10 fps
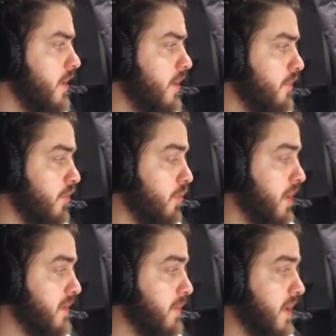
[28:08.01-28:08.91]
For a
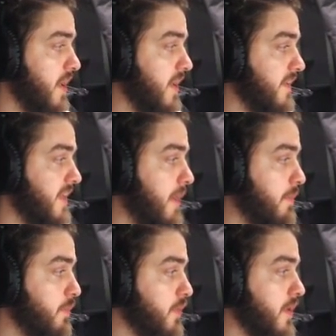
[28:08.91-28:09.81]
white mana and tap,
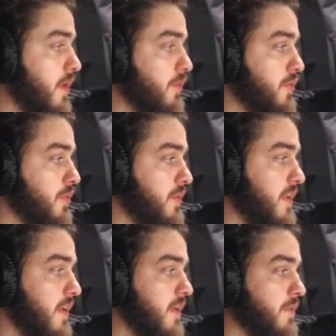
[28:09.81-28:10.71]
put a counter on
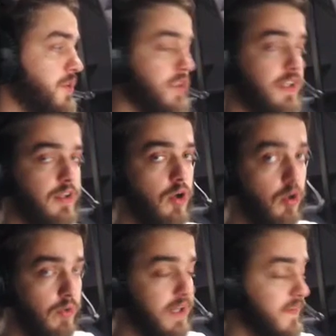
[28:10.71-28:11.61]
target creature that
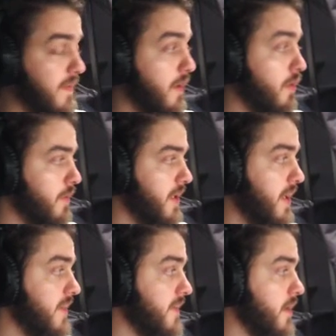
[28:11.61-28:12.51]
already
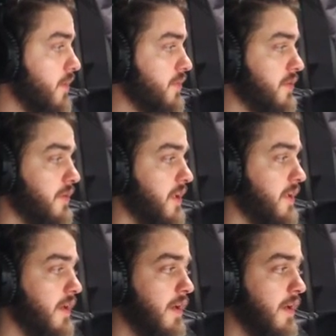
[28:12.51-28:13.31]
has a counter on it,